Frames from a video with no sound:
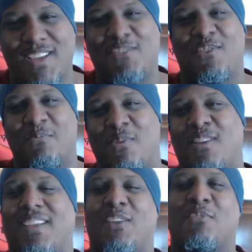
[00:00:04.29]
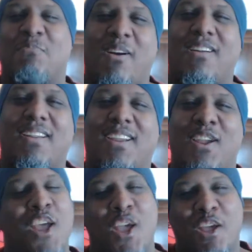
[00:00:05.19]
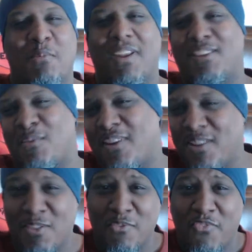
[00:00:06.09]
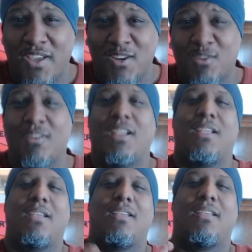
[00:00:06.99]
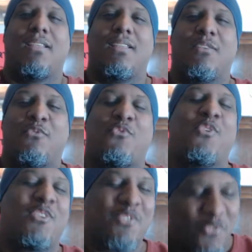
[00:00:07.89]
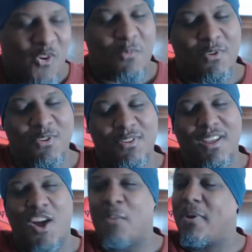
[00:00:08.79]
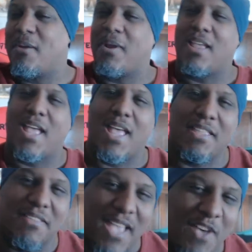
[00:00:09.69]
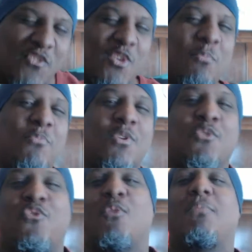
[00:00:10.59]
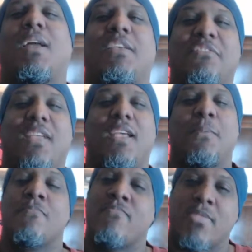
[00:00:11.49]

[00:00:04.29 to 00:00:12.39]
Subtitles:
It's your boy Time Spartan here, coming at you with another video. First and foremost, I hope everybody's having a beautiful, blessed day.